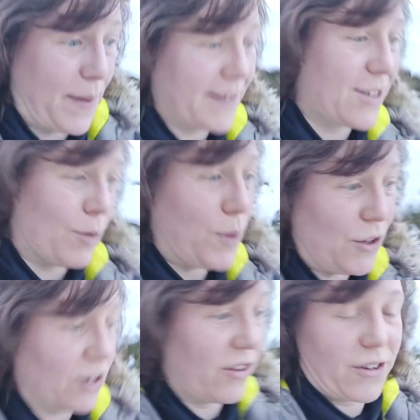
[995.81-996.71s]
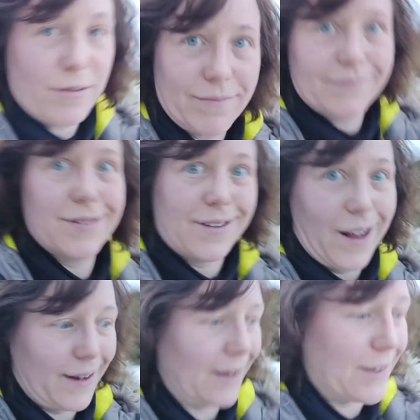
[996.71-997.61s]
but they stop you just
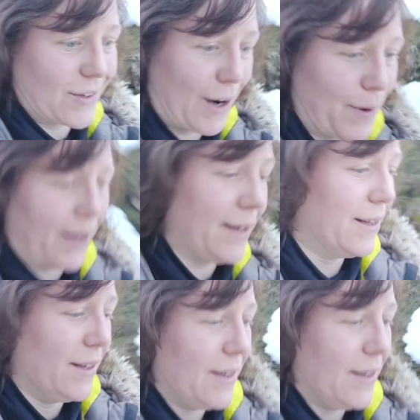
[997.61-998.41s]
sliding straight away.